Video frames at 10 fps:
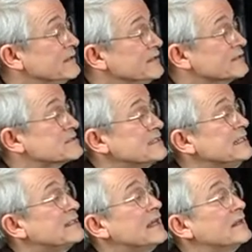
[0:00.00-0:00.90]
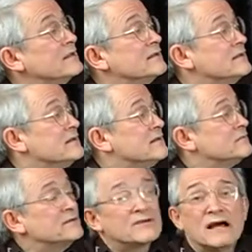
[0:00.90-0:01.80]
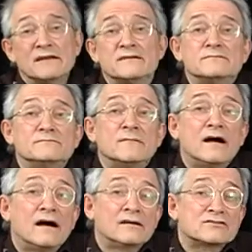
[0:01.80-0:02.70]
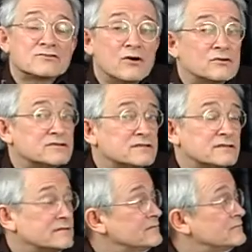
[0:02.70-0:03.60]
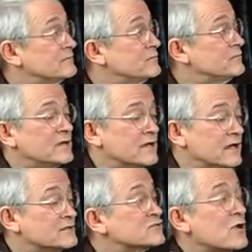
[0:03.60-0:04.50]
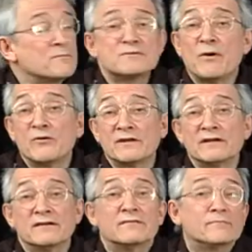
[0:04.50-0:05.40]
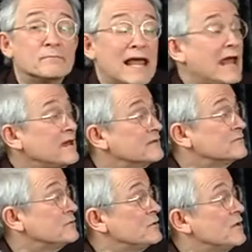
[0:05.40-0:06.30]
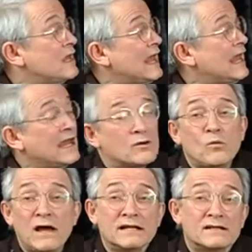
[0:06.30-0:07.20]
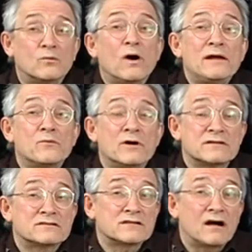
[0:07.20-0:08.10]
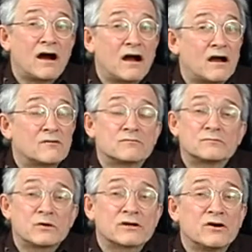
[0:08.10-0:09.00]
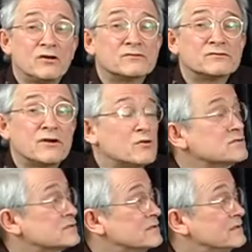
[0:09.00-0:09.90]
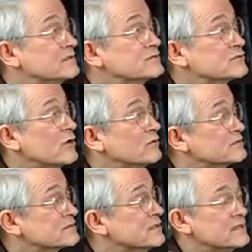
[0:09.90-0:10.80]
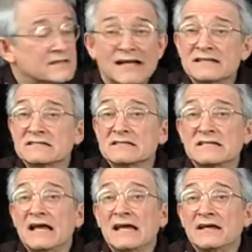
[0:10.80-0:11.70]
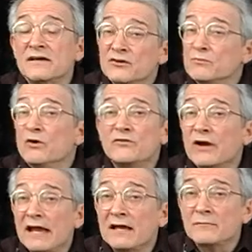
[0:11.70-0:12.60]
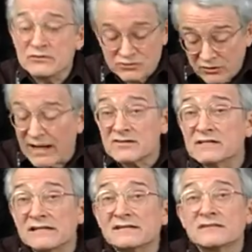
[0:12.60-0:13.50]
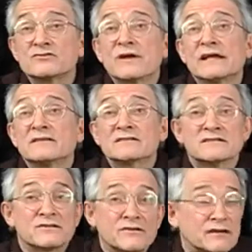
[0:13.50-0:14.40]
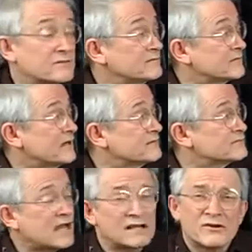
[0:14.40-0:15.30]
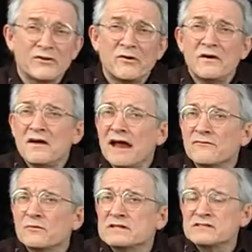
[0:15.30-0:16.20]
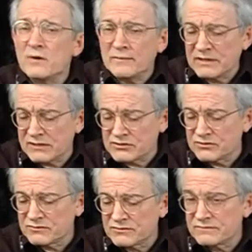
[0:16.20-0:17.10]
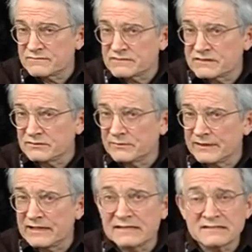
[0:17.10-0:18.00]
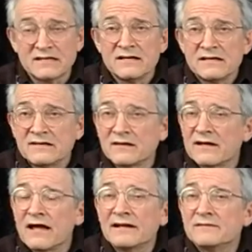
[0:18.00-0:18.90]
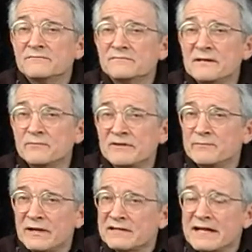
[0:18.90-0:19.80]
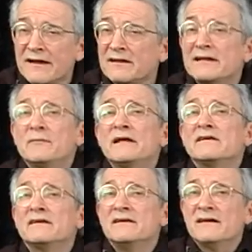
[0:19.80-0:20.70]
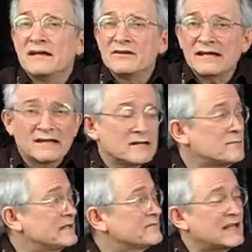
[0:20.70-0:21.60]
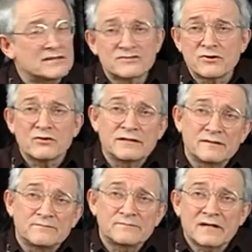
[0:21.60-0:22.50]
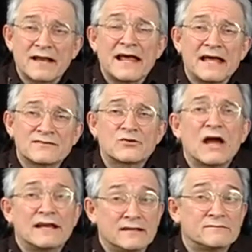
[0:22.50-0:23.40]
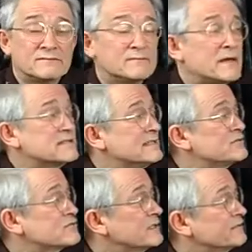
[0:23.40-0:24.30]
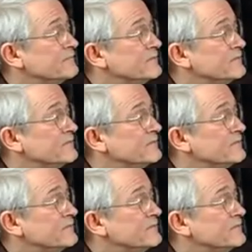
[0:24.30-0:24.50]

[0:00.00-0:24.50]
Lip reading: you'll see that we've got strums both in black and white. The white ones are what are called ghost strokes. That is to say, you move your hand, but you don't actually hit the strings, and so they're kind of silent. Although every once in a while, because you're still doing this, you can kind of dip the pick down a little bit, and you get a little bit of that stroke, and it kind of adds variety. It makes it interesting.